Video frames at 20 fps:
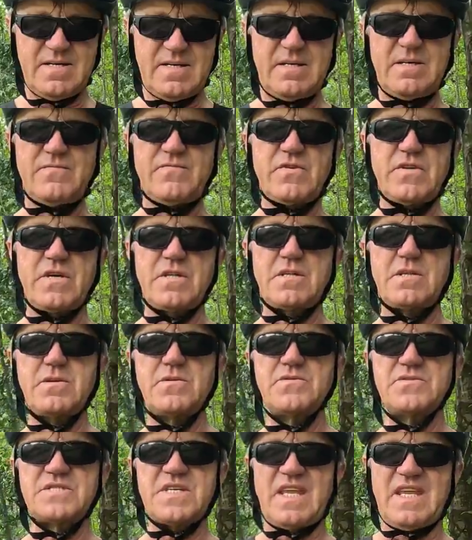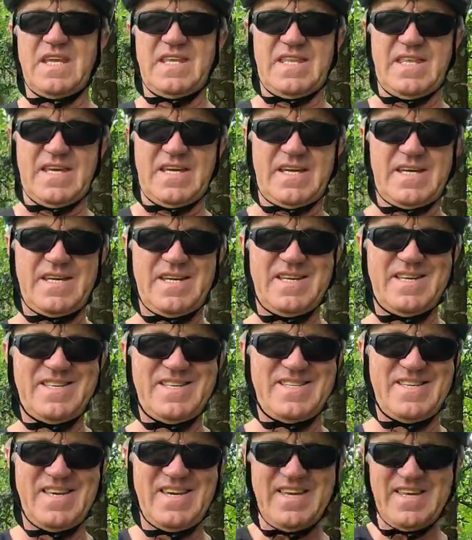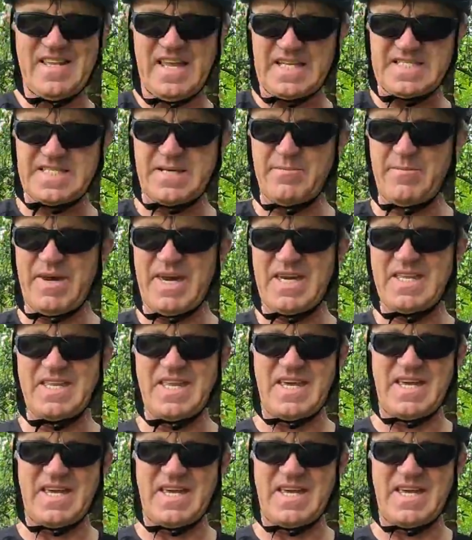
you wouldn't lose anything. That's the main